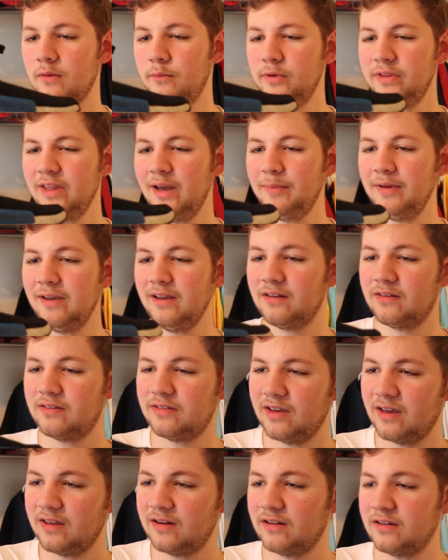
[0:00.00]
With that being
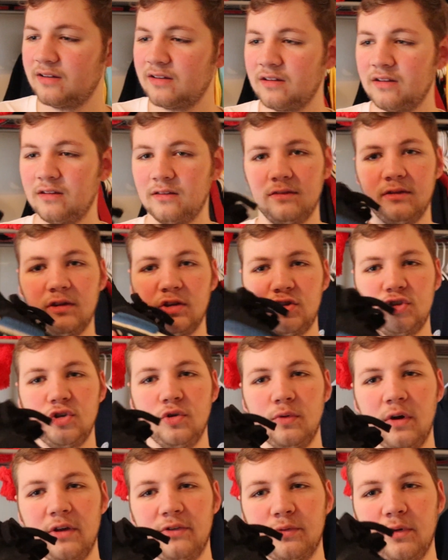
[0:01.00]
said, the shoe
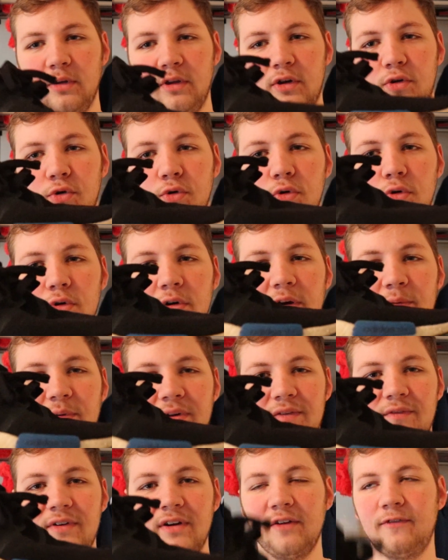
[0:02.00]
was really cool, and when
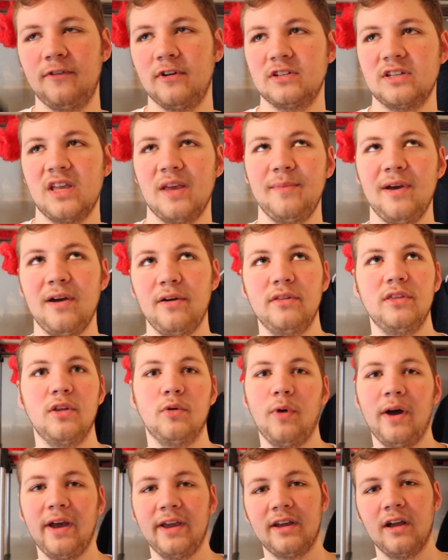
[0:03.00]
it very first came out in the
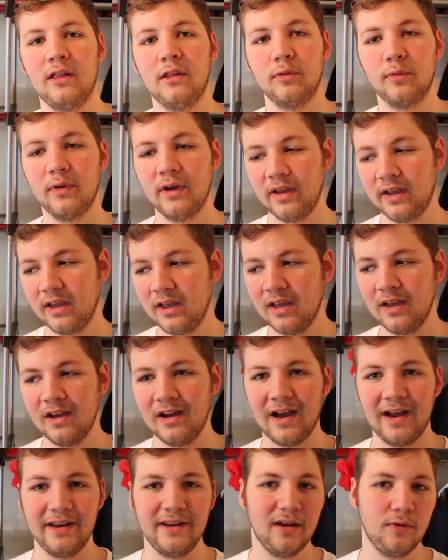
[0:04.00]
white colorway,
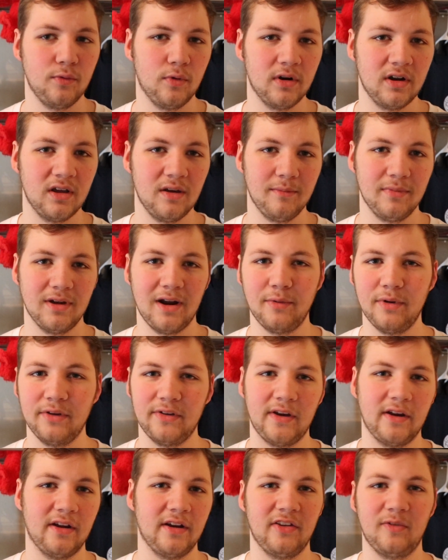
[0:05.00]
I did want it, but I
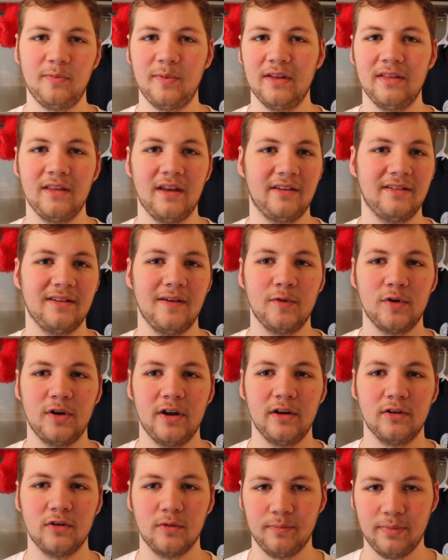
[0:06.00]
wasn't gonna spend like
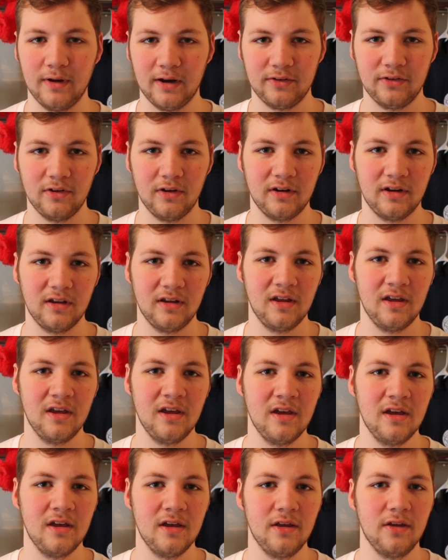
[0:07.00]
$700 or $800 on it.
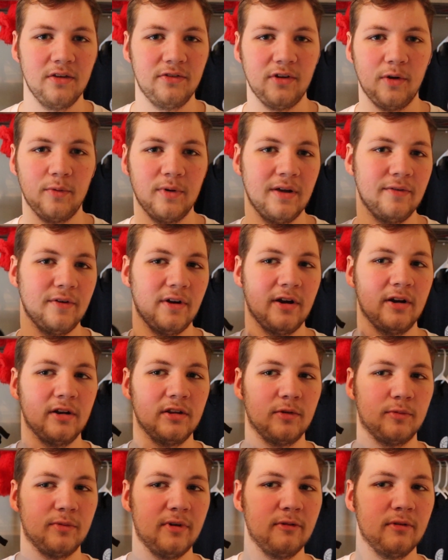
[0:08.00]
So whenever I
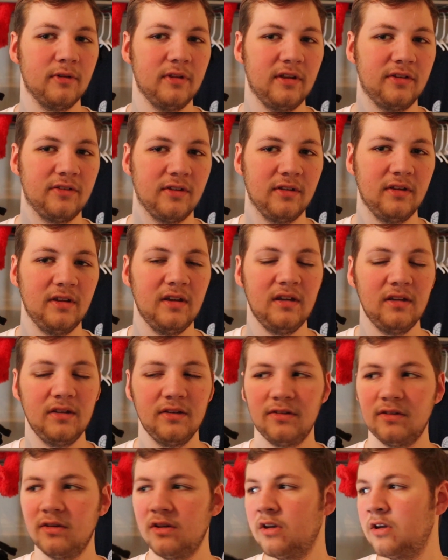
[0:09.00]
heard the re-release on
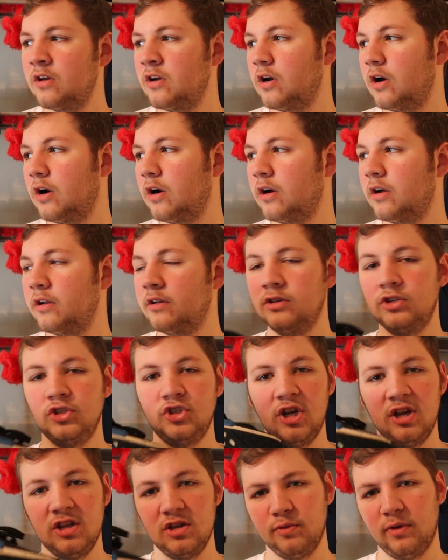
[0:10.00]
these on
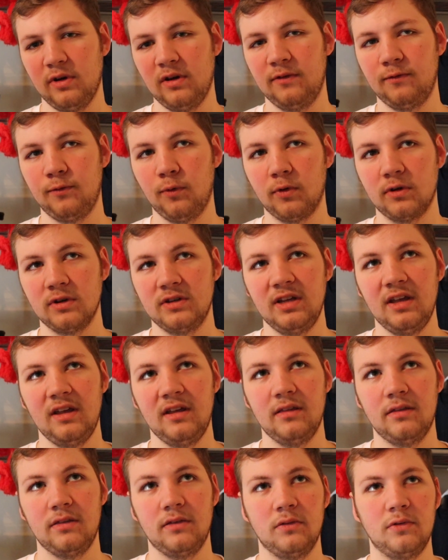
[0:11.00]
January
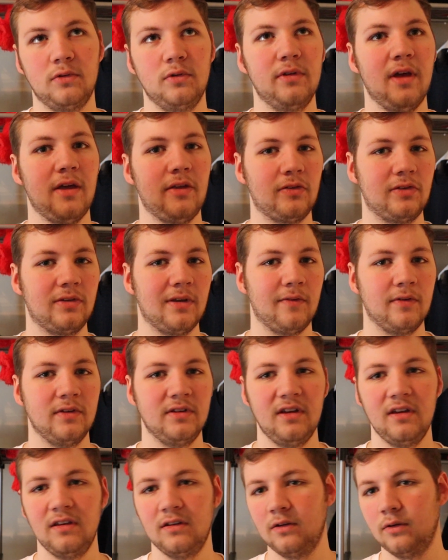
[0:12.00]
14th,
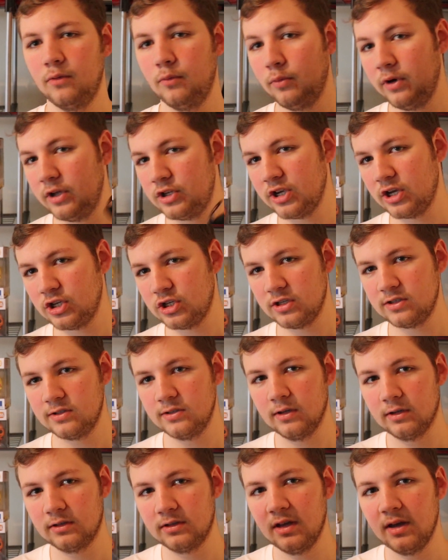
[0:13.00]
2017, which I just
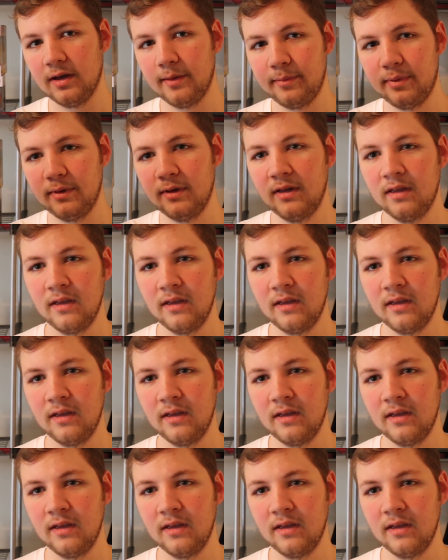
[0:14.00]
looked up,